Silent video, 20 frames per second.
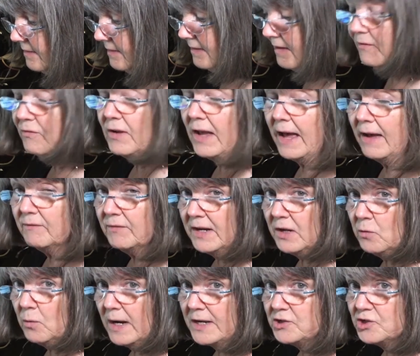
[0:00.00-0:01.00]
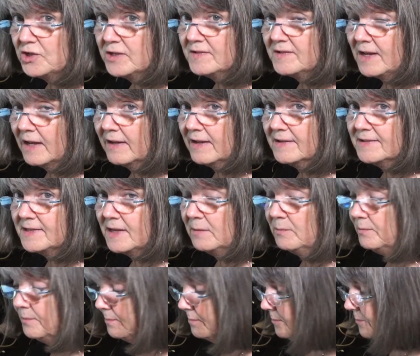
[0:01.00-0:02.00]
if you have any questions, like I
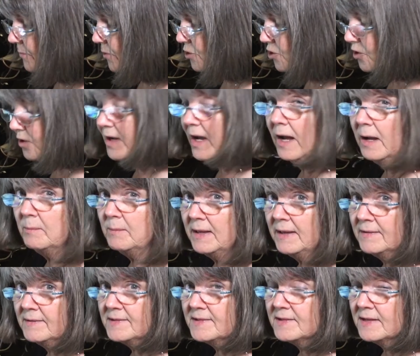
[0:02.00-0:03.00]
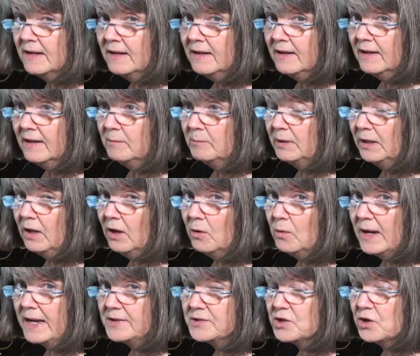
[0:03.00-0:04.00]
said, put your comments
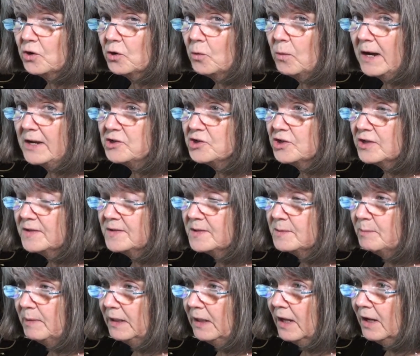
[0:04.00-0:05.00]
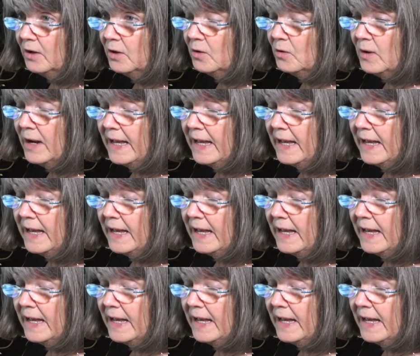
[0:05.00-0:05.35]
below, ask your questions below,